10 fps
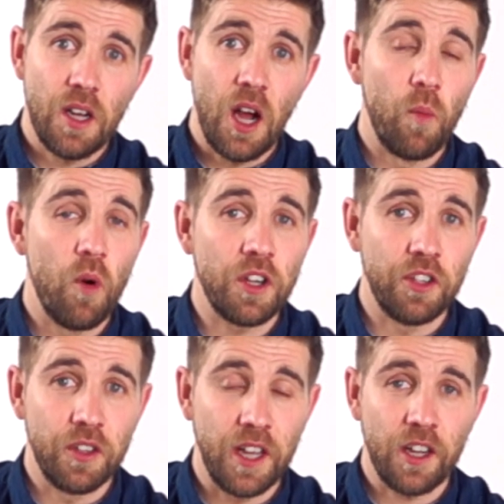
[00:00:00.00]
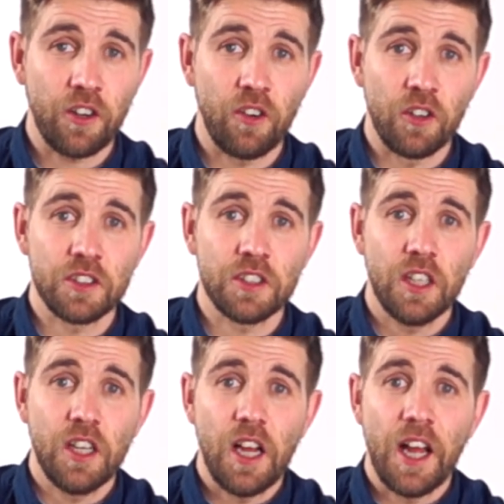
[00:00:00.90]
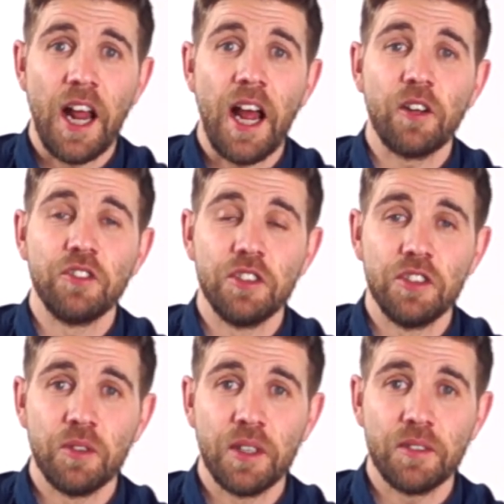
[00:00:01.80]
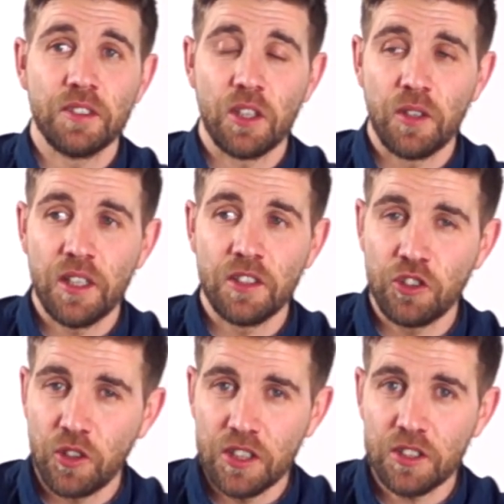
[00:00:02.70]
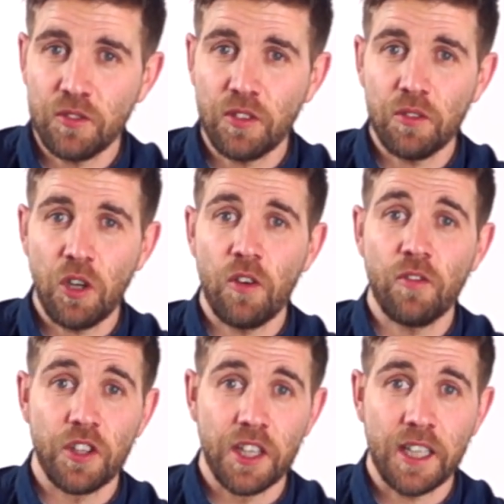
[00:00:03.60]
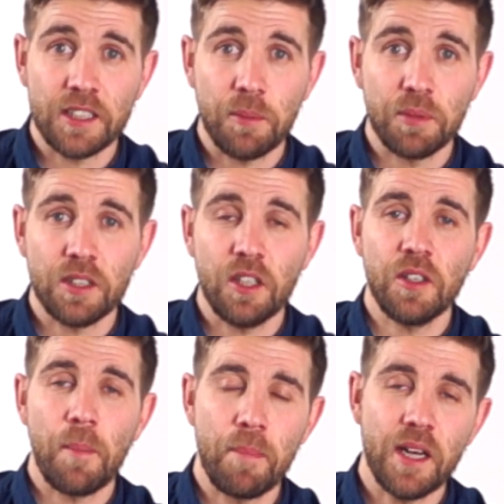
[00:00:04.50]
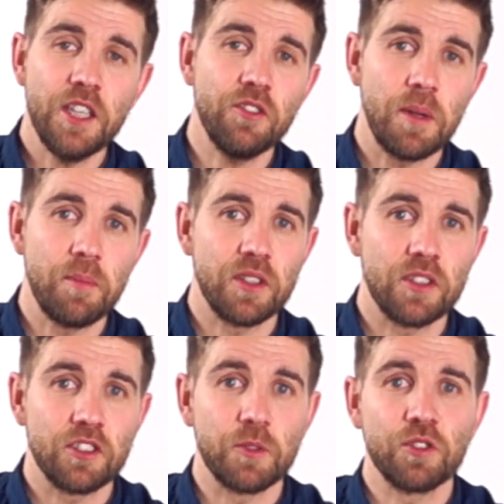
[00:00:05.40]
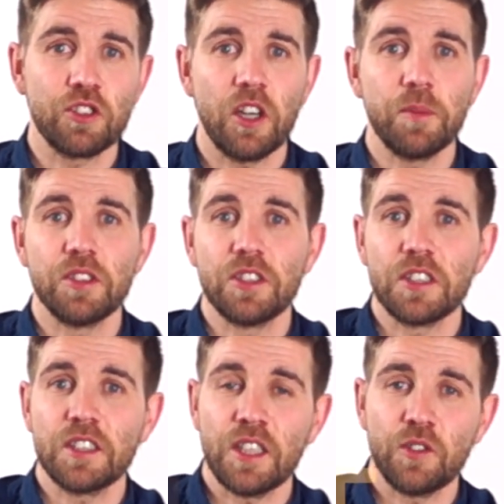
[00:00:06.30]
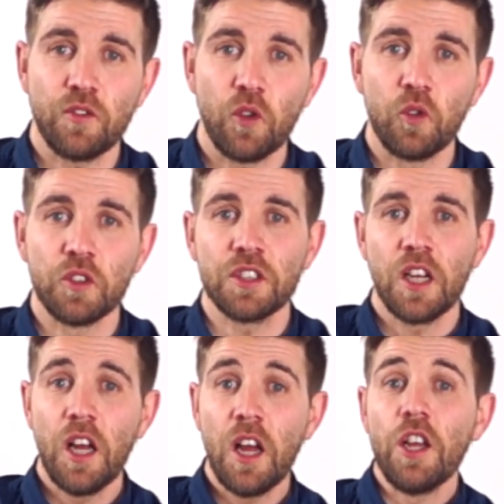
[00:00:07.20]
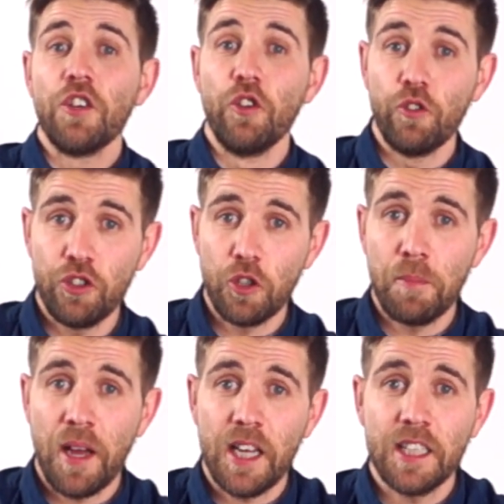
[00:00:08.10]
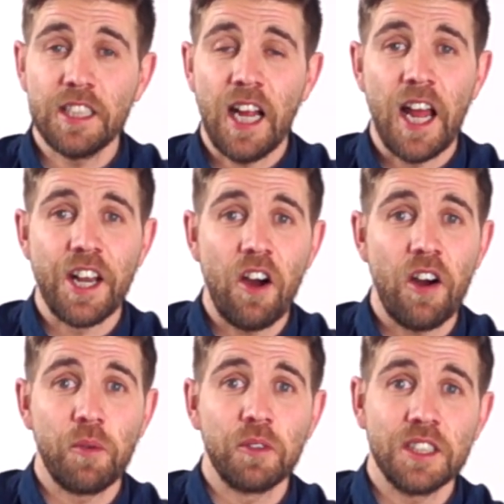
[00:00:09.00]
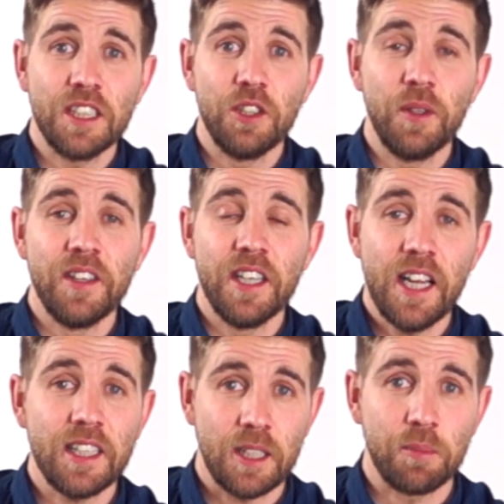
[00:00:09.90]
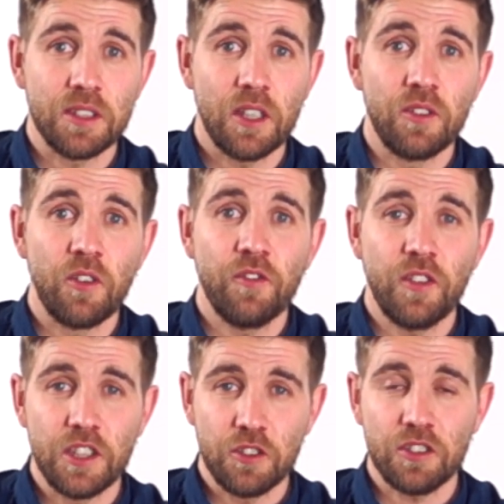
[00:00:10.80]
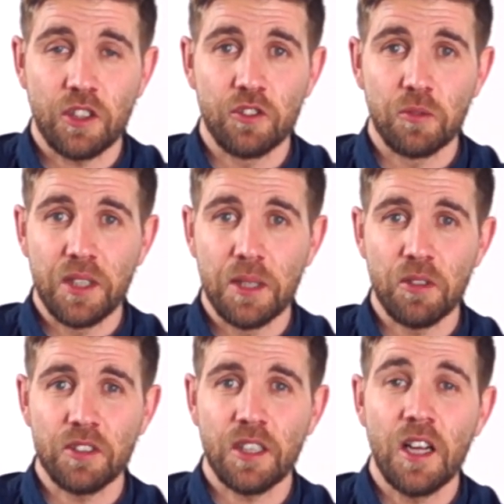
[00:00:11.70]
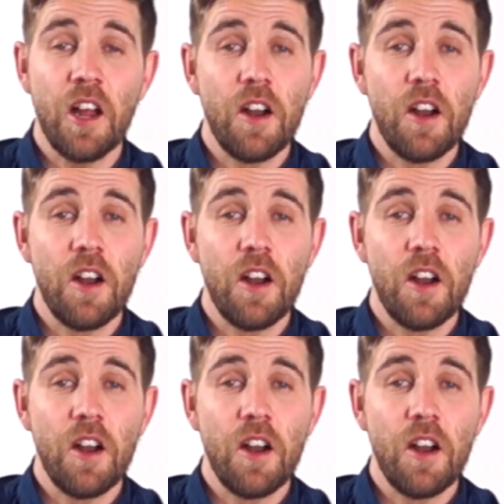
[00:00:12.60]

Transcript: And what can you get across, and how do you do it? So join us for the next episode. Please remember to subscribe to Success 4's YouTube page, and I will see you in the next episode of Feed Your Social Media Monster.